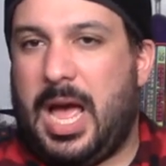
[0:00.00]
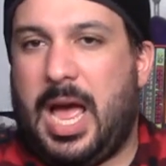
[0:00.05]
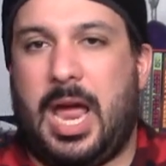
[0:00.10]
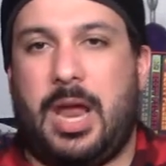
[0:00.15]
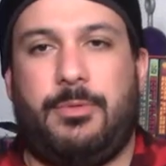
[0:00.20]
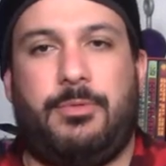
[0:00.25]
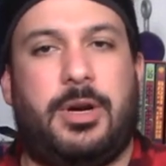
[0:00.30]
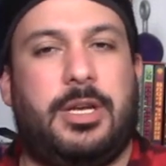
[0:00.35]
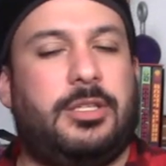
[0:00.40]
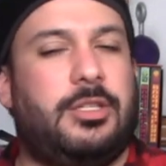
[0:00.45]

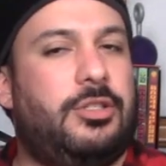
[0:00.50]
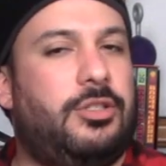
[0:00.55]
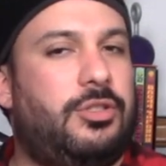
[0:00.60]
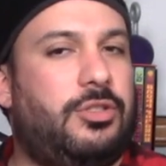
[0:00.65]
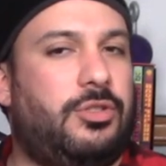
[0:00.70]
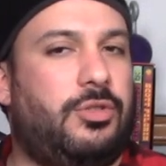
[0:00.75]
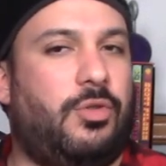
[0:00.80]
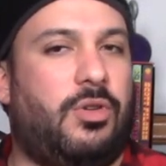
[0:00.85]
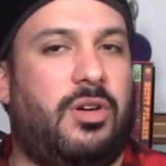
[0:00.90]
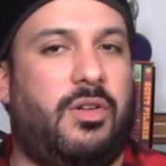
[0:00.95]
I wasn't
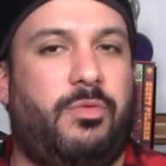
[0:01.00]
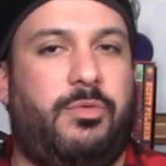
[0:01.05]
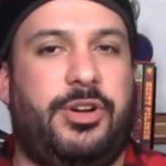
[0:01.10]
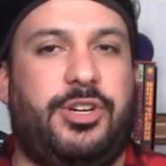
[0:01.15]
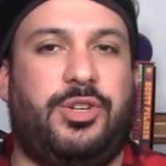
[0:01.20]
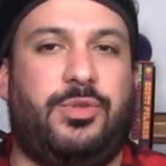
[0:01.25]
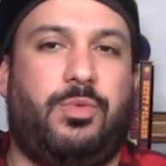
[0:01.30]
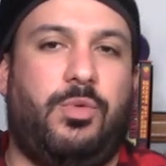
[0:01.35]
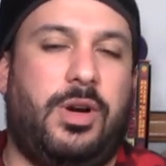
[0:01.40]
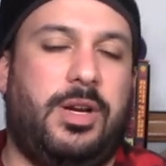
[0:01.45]
sure
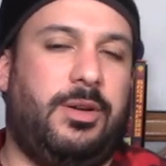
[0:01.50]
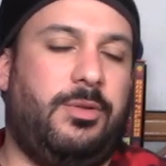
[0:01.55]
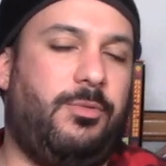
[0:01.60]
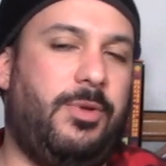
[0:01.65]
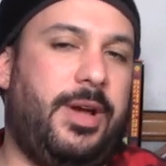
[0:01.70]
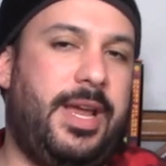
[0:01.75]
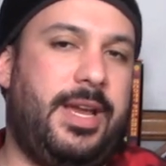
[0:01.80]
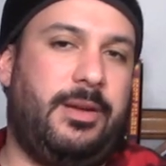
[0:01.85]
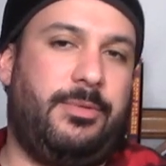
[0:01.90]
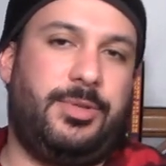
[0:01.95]
which
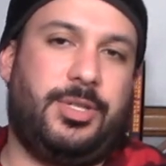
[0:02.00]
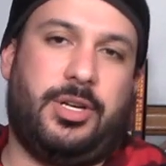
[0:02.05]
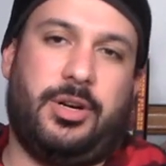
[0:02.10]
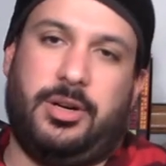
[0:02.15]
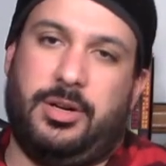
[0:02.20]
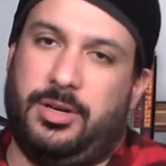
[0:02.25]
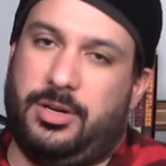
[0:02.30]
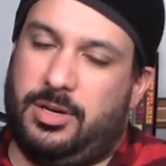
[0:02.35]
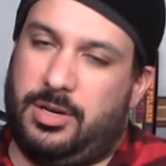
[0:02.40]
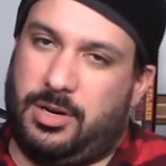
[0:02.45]
way it was
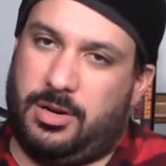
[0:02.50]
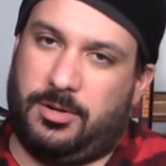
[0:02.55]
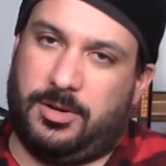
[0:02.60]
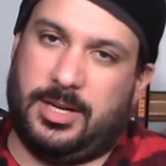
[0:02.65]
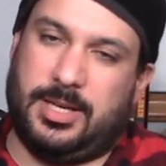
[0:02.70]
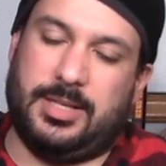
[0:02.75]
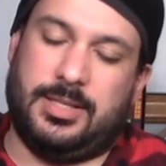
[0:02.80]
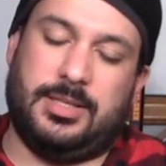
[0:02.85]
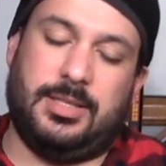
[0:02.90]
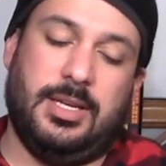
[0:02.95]
going to go.
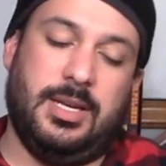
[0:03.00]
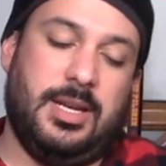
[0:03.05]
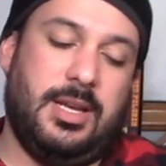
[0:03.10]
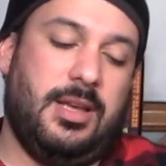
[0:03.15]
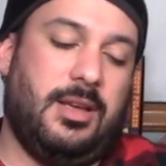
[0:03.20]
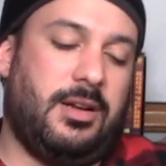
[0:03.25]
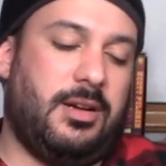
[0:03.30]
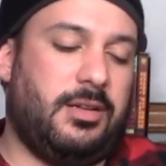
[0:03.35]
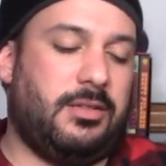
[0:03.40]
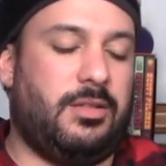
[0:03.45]
Because
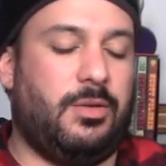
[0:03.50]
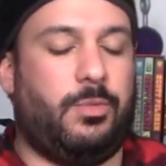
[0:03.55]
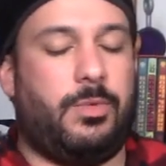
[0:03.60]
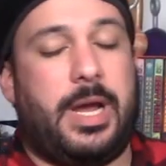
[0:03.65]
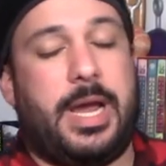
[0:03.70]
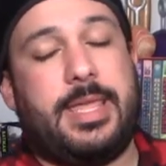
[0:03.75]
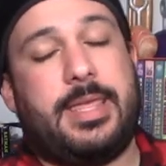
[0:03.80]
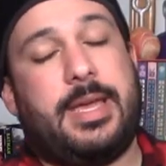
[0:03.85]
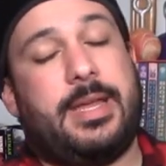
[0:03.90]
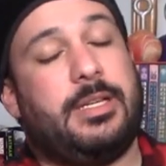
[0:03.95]
the
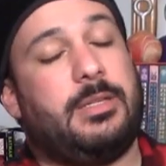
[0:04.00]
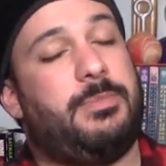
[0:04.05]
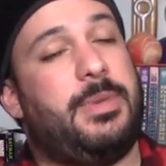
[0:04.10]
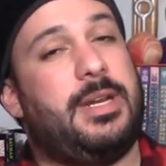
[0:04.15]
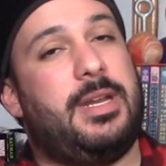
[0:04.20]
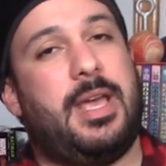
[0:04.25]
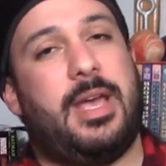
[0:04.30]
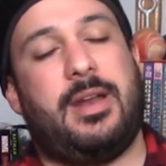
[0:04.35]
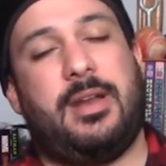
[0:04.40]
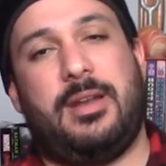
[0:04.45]
way that it's
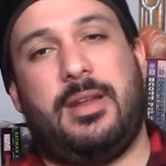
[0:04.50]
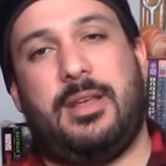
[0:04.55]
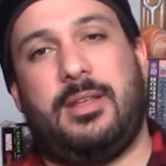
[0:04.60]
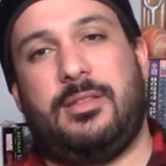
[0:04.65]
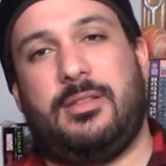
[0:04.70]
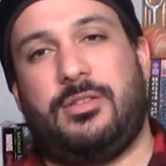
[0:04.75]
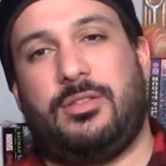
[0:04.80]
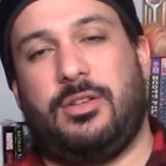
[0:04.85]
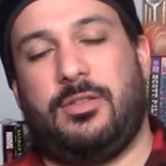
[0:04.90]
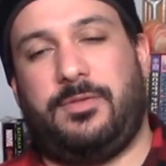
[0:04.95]
been
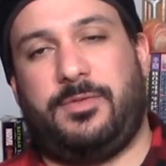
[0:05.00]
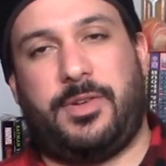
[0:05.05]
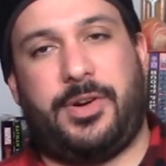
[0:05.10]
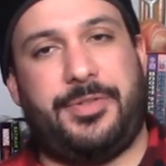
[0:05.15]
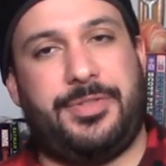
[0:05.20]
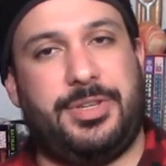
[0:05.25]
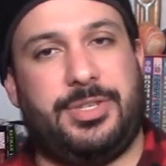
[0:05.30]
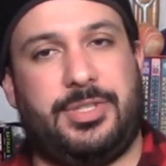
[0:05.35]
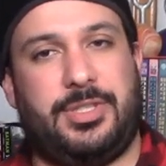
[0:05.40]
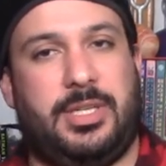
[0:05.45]
edited so
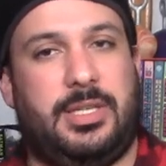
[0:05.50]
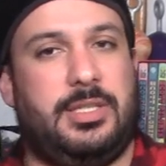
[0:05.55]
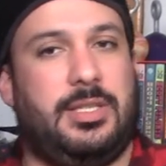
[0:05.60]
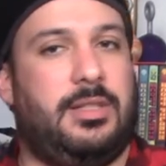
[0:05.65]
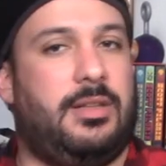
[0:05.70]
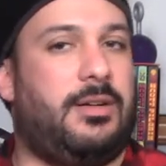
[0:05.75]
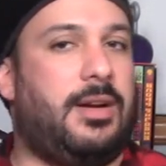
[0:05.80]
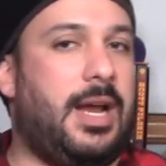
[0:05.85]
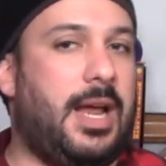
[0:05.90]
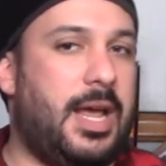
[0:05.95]
far this
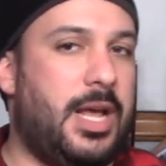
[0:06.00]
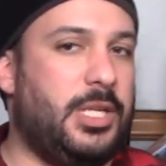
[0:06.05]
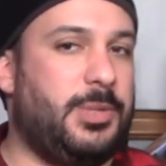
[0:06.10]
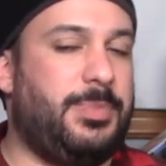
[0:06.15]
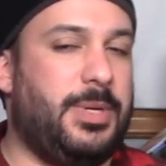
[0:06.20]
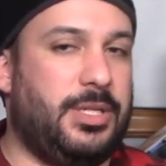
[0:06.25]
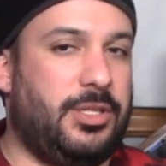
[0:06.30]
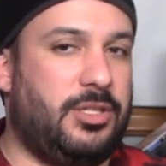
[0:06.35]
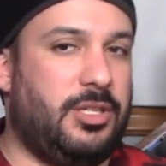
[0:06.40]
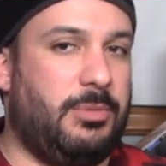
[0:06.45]
season, there has
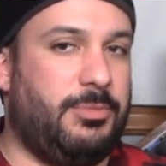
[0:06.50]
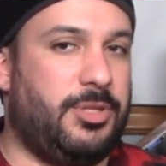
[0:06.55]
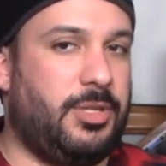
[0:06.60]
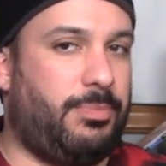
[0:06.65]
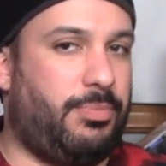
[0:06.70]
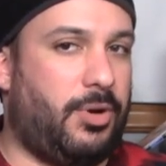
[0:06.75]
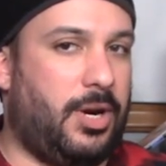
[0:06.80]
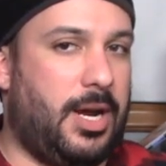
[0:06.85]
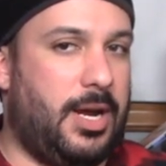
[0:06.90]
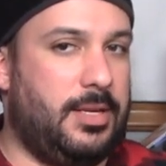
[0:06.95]
been some
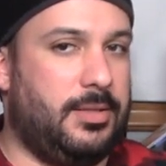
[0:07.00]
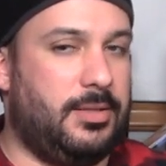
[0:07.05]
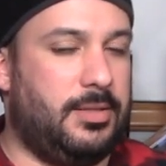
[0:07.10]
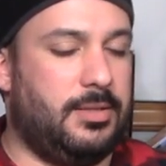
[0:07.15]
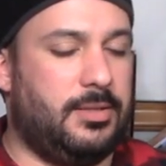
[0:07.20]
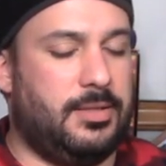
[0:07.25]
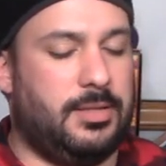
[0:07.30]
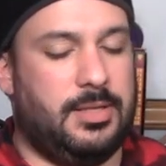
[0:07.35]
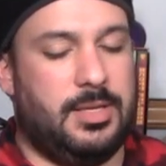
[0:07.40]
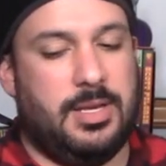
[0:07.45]

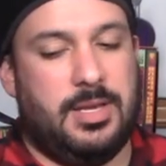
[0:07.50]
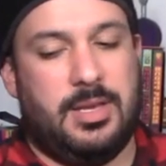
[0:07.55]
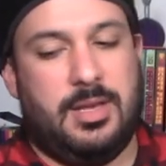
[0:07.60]
surprises.